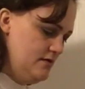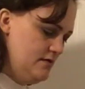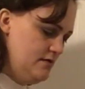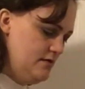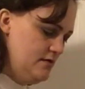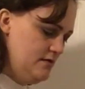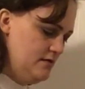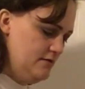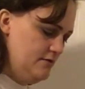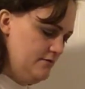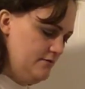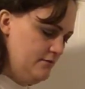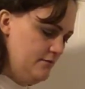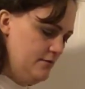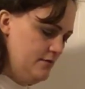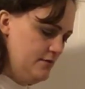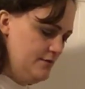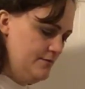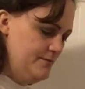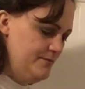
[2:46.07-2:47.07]
and
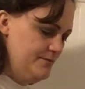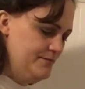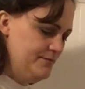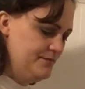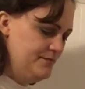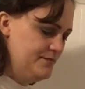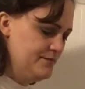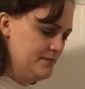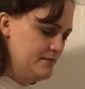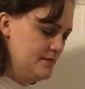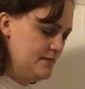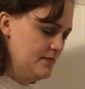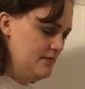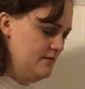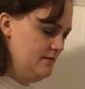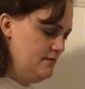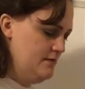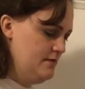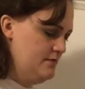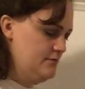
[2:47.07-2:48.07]
4.
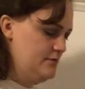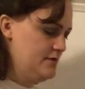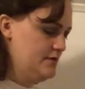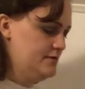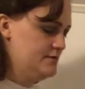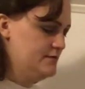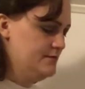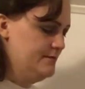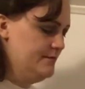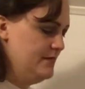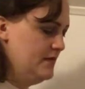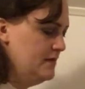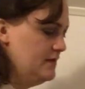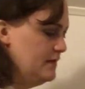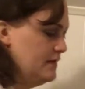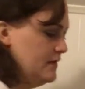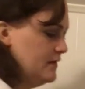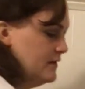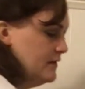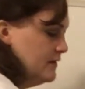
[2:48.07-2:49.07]
Alright,
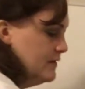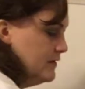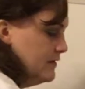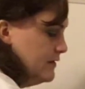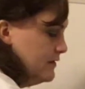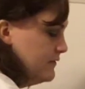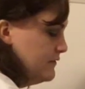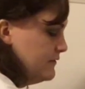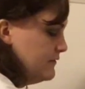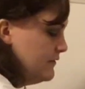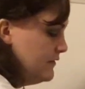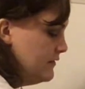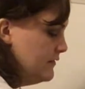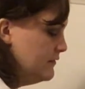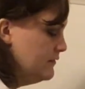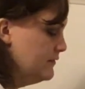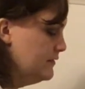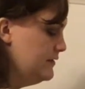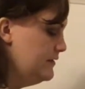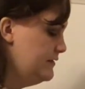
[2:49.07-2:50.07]

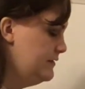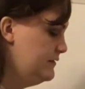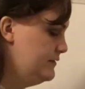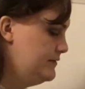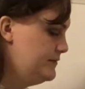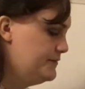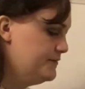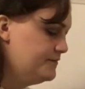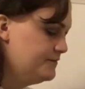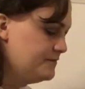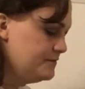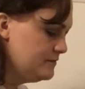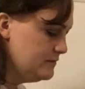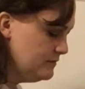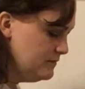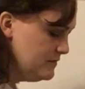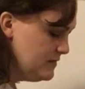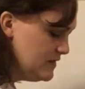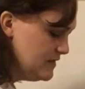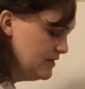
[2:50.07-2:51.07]
so
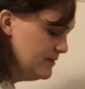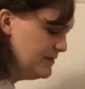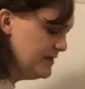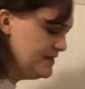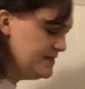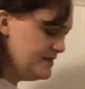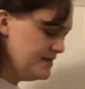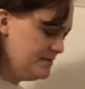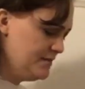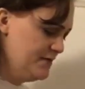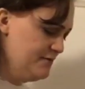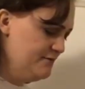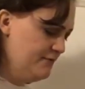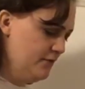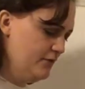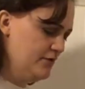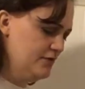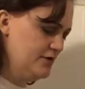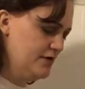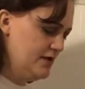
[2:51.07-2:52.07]
I'm going to take my
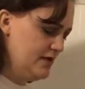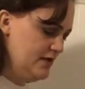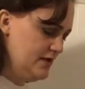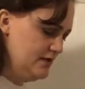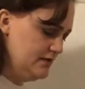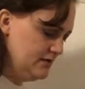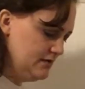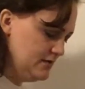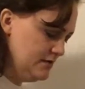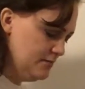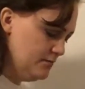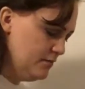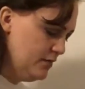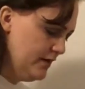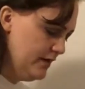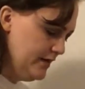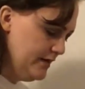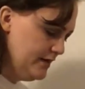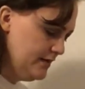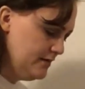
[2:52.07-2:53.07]
fork and
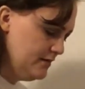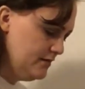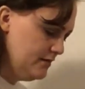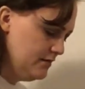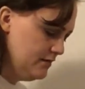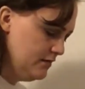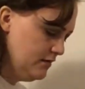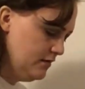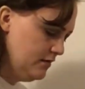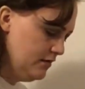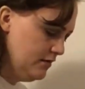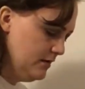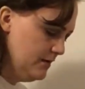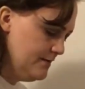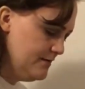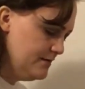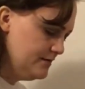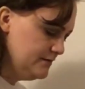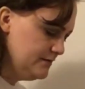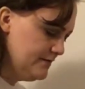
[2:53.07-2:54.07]
combine all of
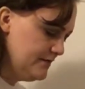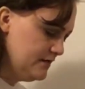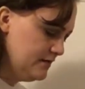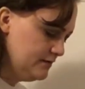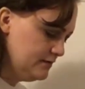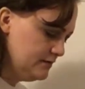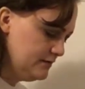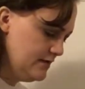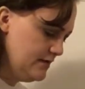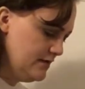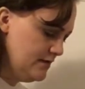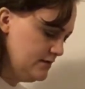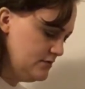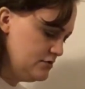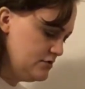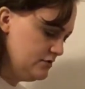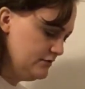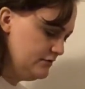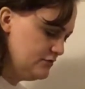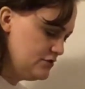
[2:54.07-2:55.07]
these things and
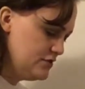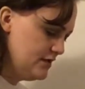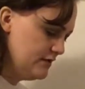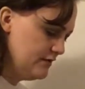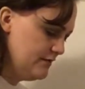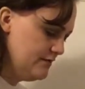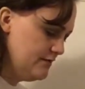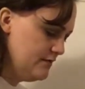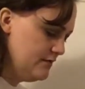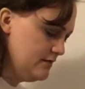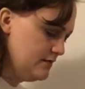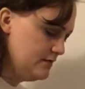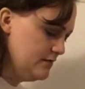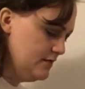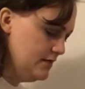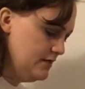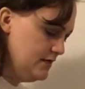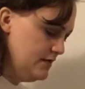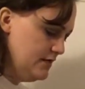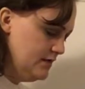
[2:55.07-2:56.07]
just check the
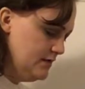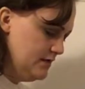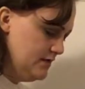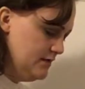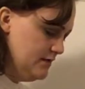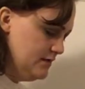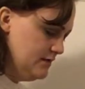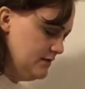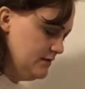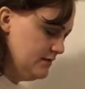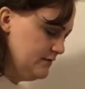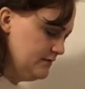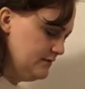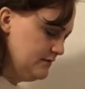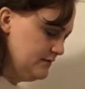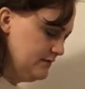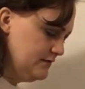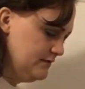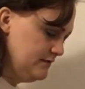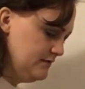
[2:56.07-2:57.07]

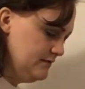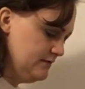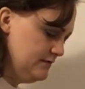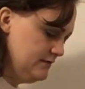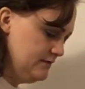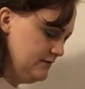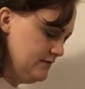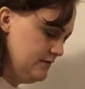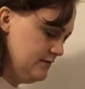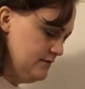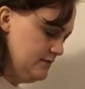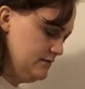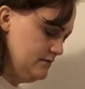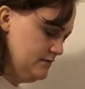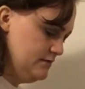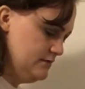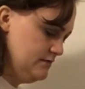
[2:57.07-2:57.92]
consistency.